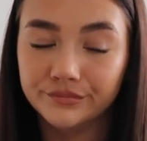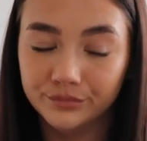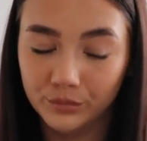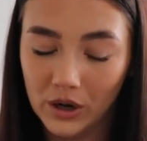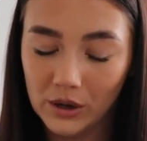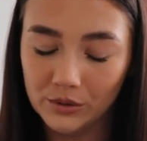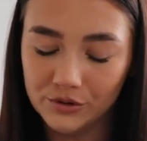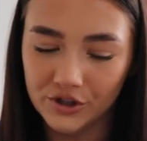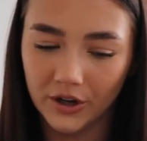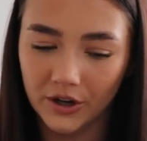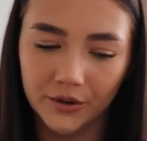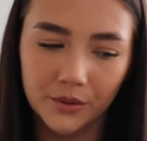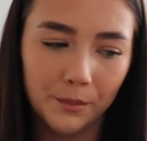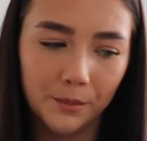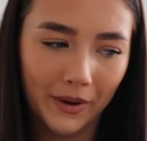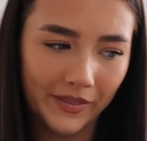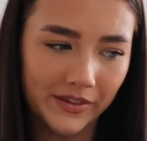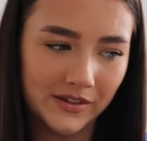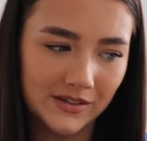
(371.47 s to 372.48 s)
Well done,
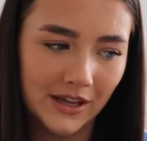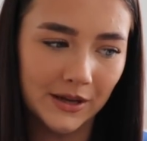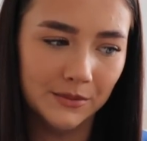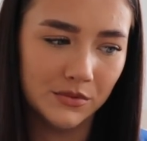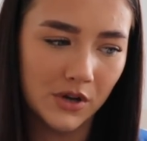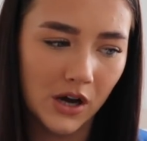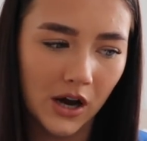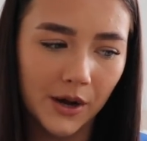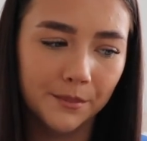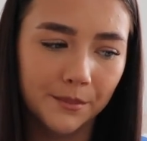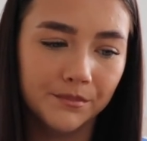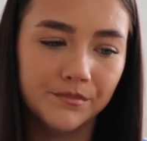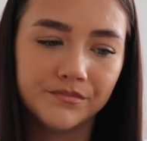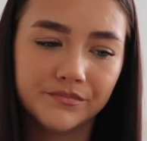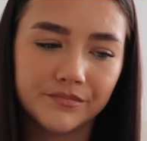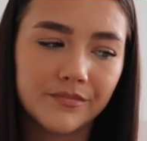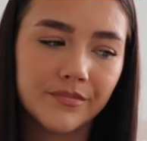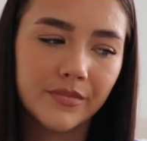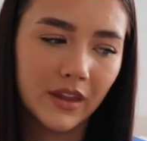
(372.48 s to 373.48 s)
but at the same time,
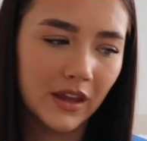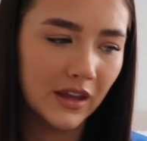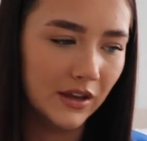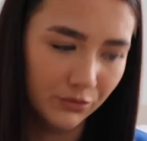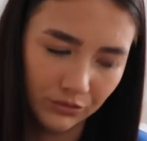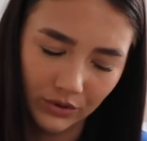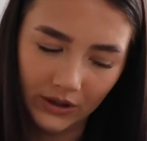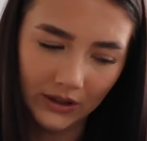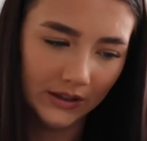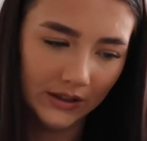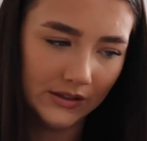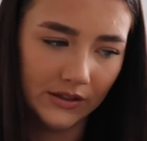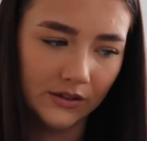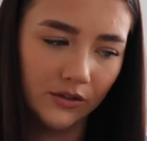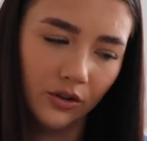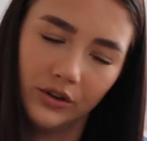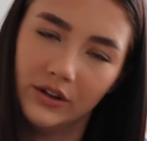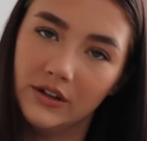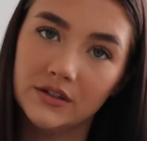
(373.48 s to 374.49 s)
he really did
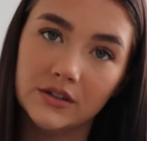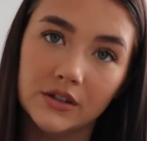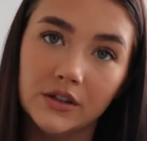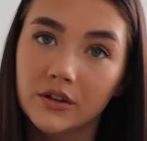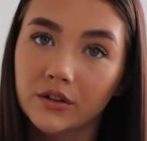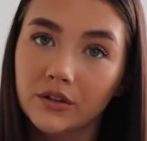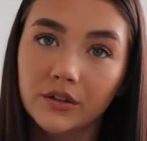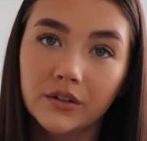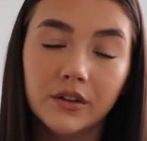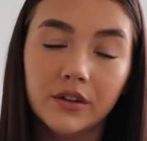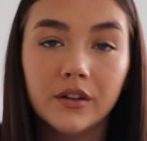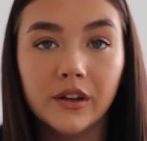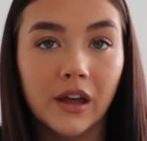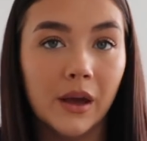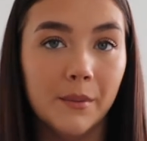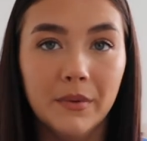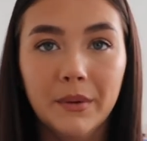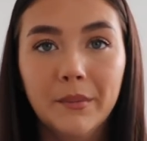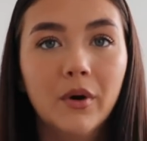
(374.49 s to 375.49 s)
not need to
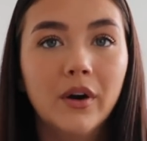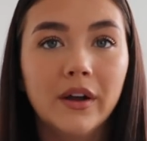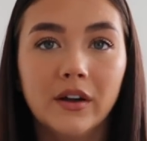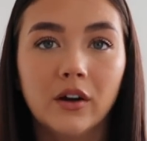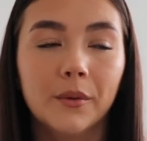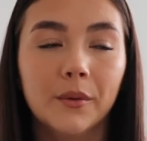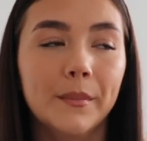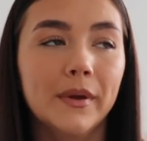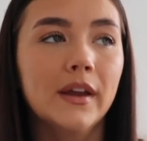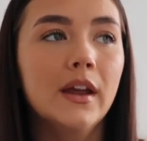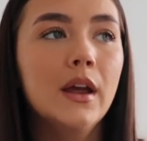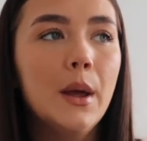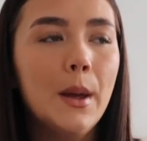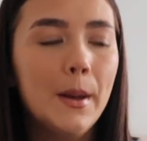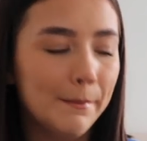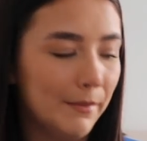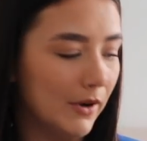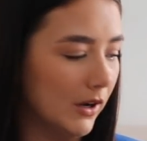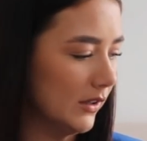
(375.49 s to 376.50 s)
get me what he got me.
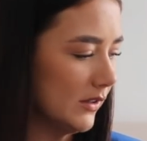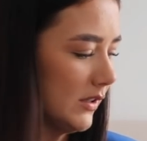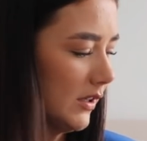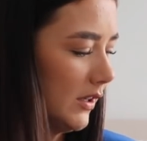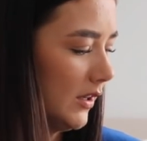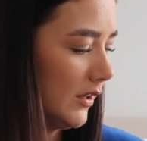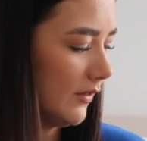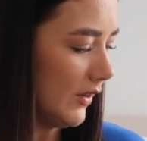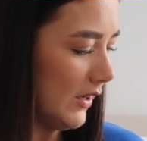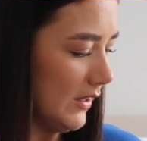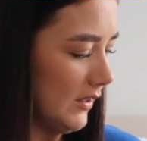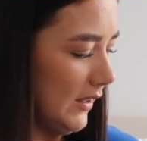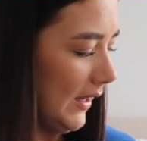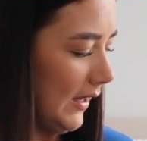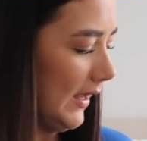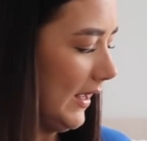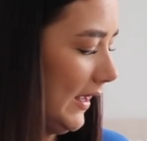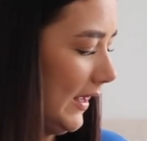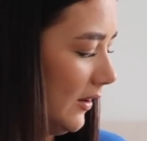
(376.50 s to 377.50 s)
But first
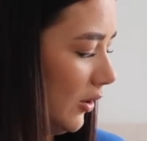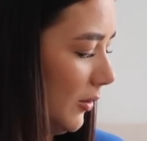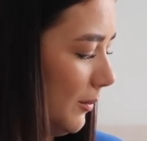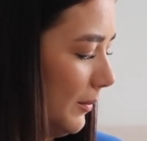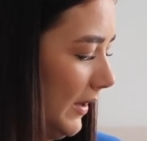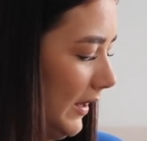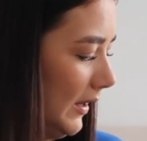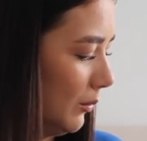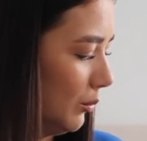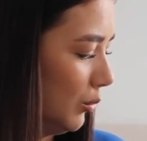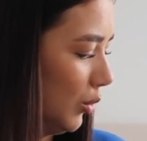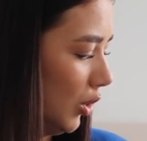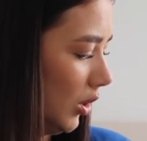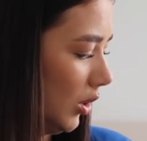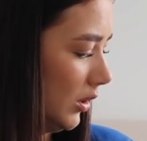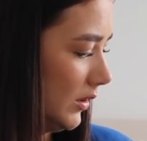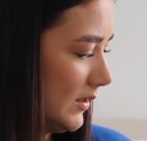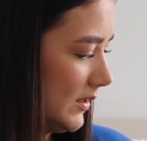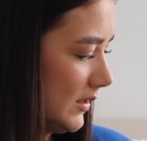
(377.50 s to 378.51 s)
thing he got me
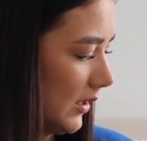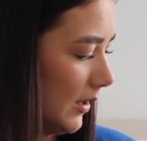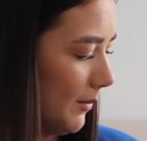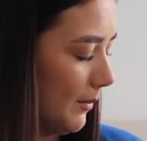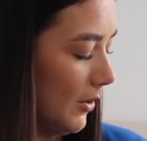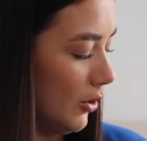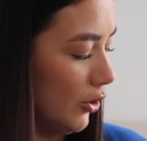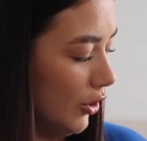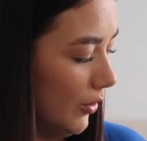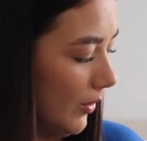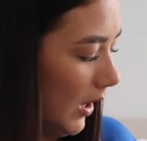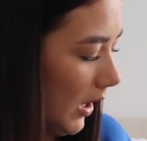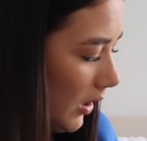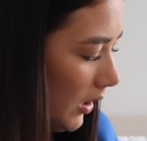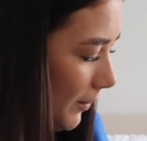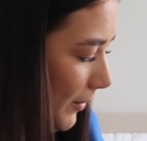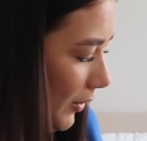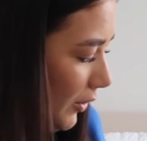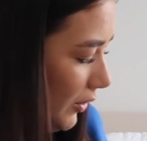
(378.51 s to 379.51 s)
was some new
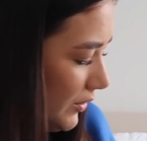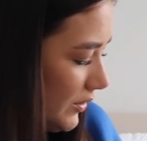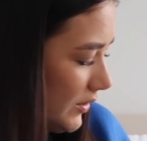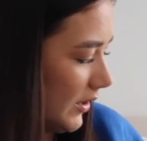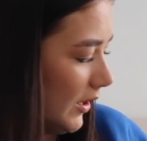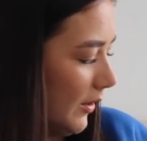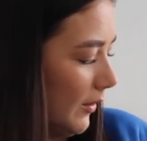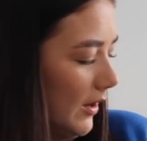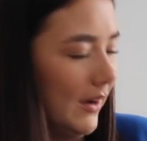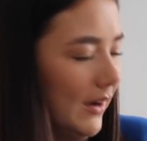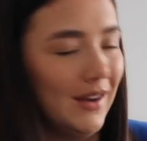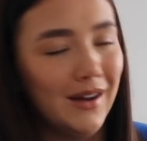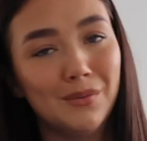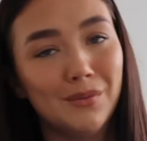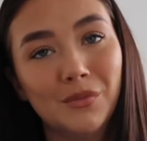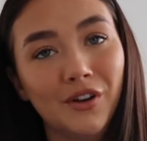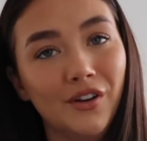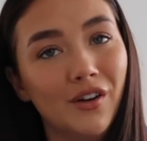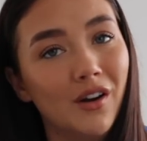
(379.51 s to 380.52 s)
UGG boots, so I
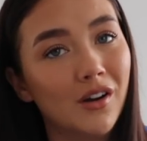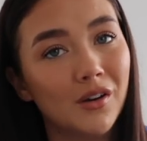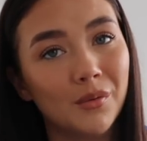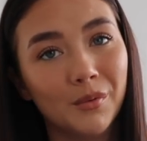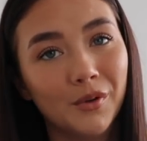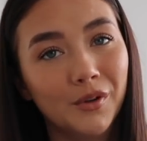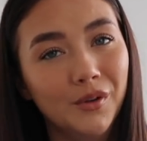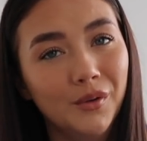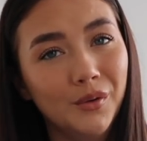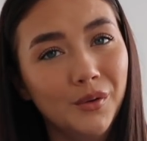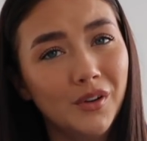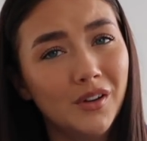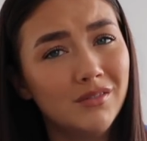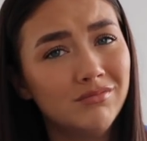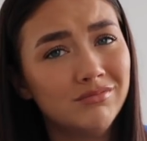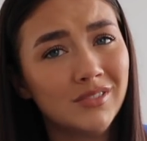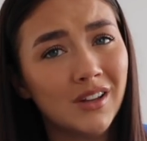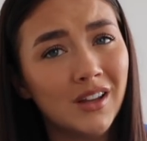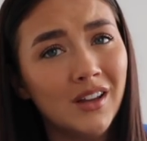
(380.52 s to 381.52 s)
am an UGG boot
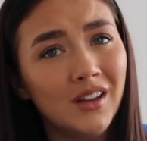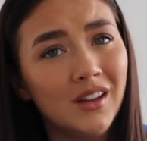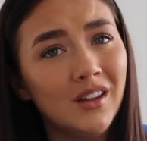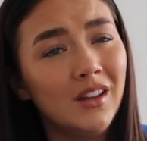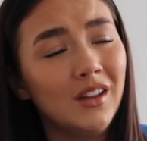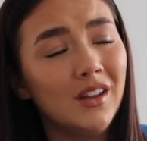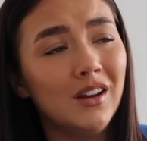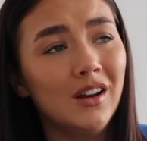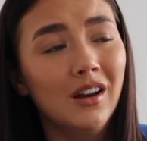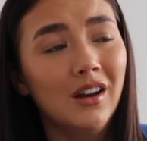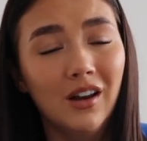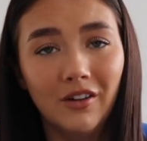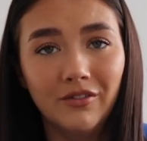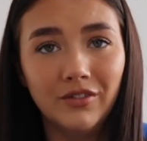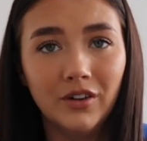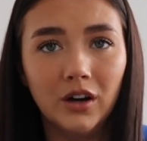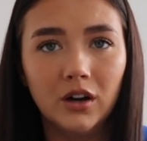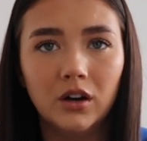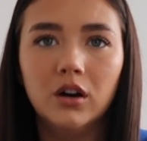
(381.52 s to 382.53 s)

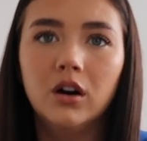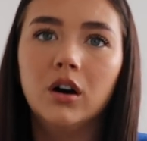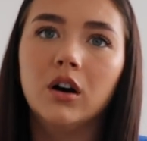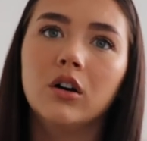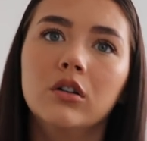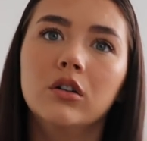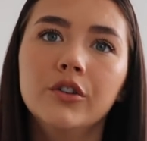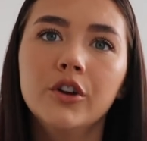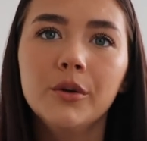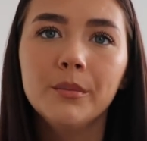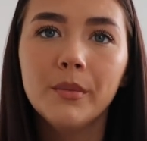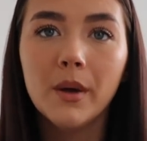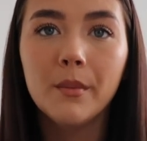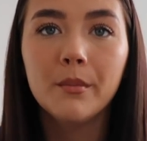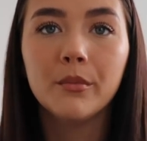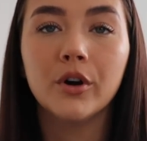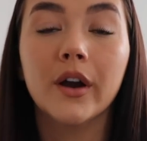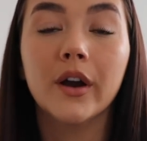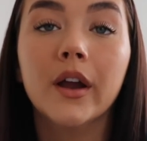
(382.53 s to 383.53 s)
lover. Oh, no
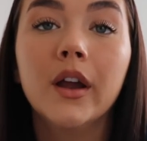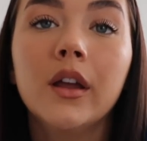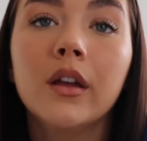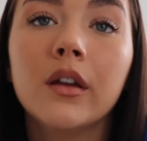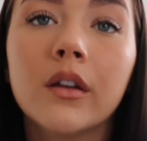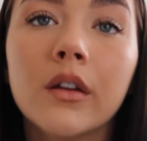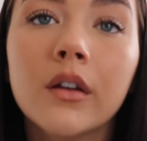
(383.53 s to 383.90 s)
memory.